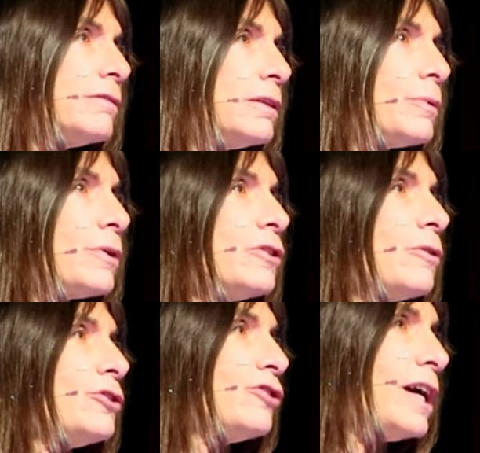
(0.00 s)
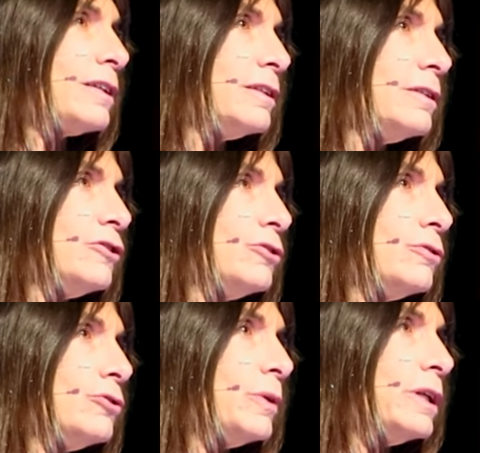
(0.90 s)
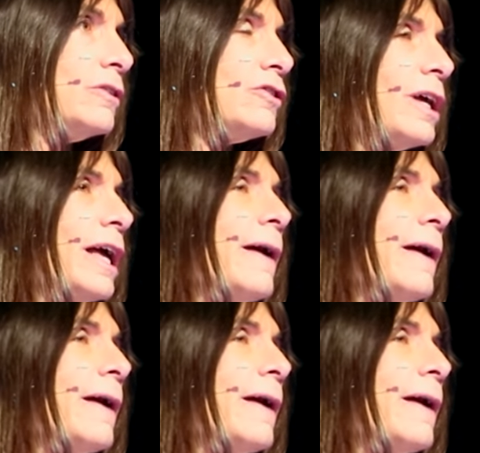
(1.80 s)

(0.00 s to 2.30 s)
that we're so attracted to twins.